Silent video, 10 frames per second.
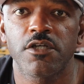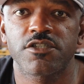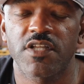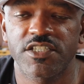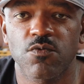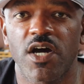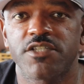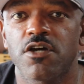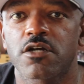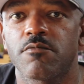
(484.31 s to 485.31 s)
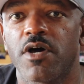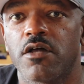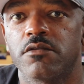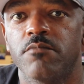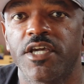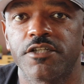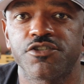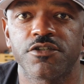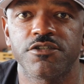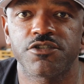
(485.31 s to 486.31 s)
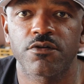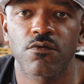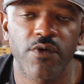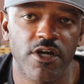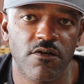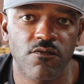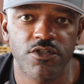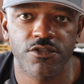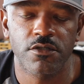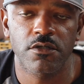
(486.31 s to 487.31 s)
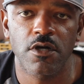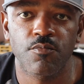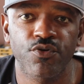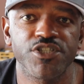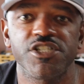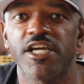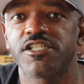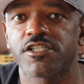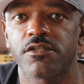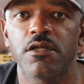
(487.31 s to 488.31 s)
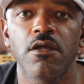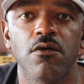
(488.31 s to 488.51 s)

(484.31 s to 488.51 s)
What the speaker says: So that's why I talked about making sure that you're aware of what your appreciation